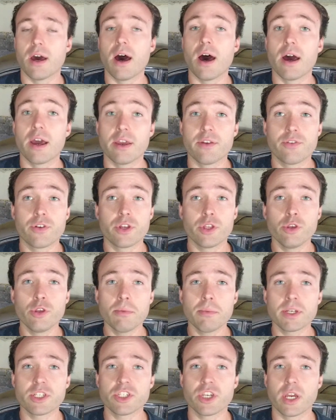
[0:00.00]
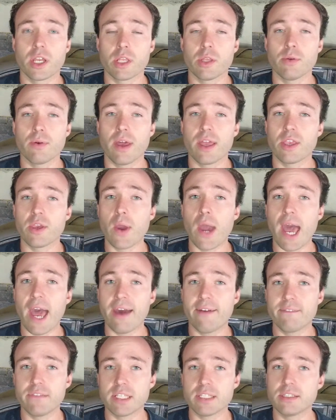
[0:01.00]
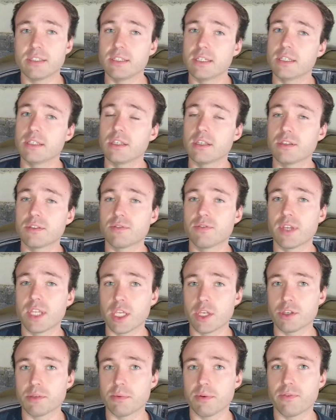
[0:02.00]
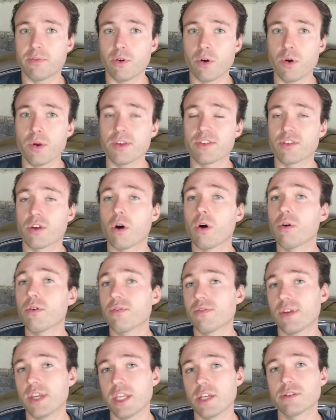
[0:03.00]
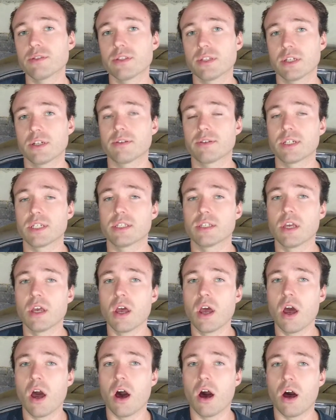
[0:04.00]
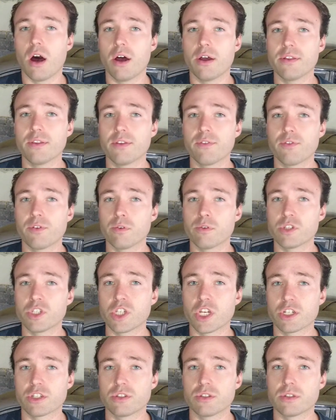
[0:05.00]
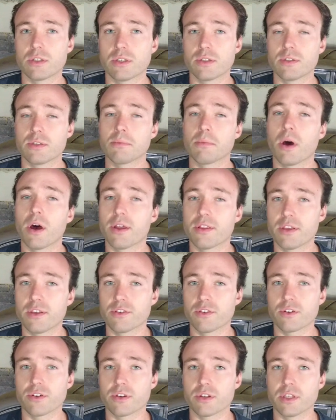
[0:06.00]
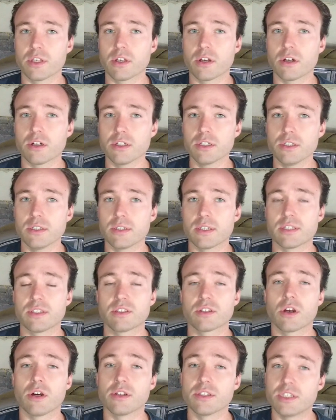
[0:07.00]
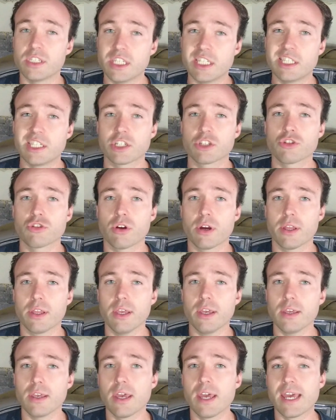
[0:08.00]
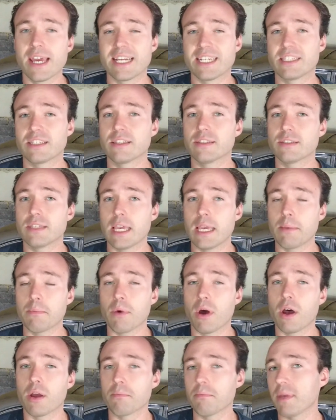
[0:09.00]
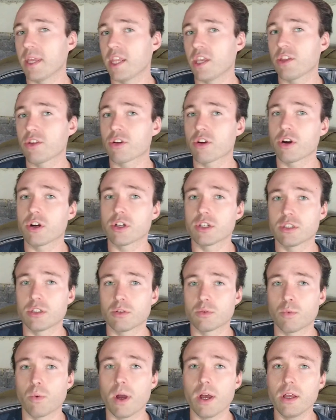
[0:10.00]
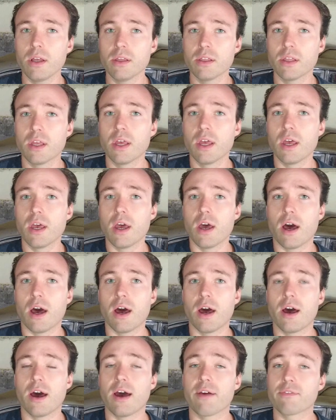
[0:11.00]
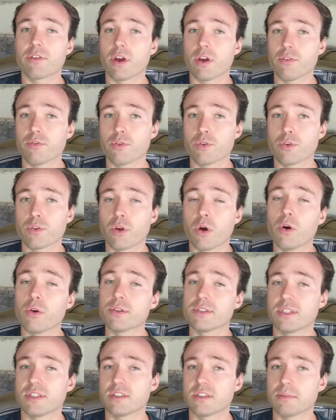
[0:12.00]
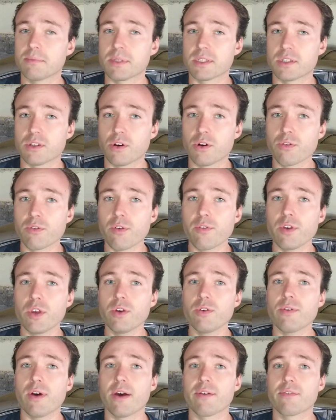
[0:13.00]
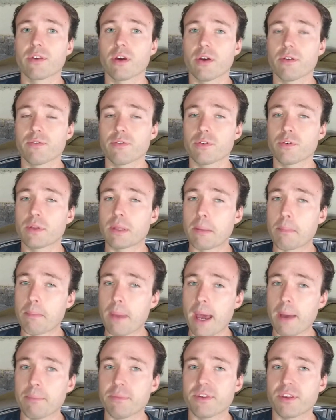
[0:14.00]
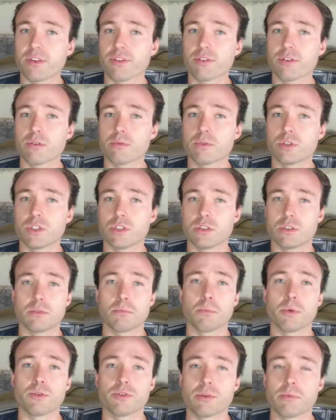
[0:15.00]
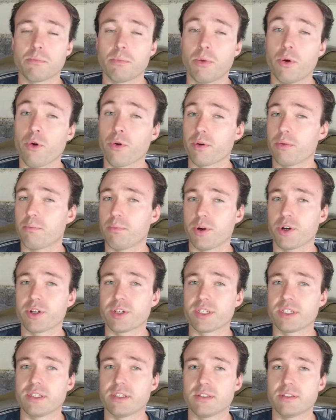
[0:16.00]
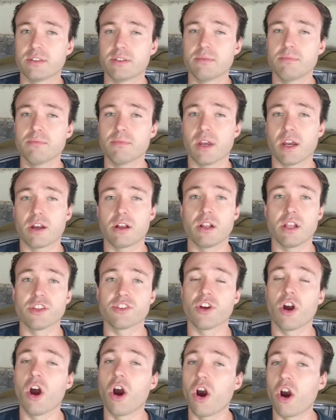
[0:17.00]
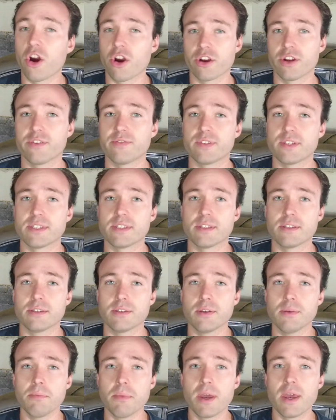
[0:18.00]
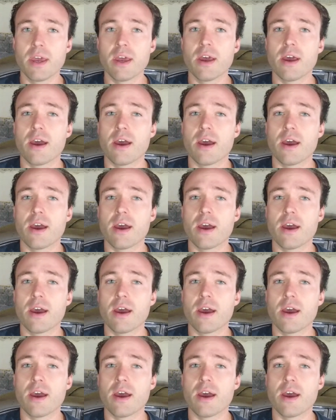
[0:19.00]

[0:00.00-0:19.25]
If you're new to my channel and you haven't seen these videos before, it's a whole video series on the fuel injection system on these early cars. It's called D-Jetronic. It's the same on many other cars as well. I've gone through the whole system as an overview. I've gone through the map sensor, which is the most important part of the system. I call it the heart of the system.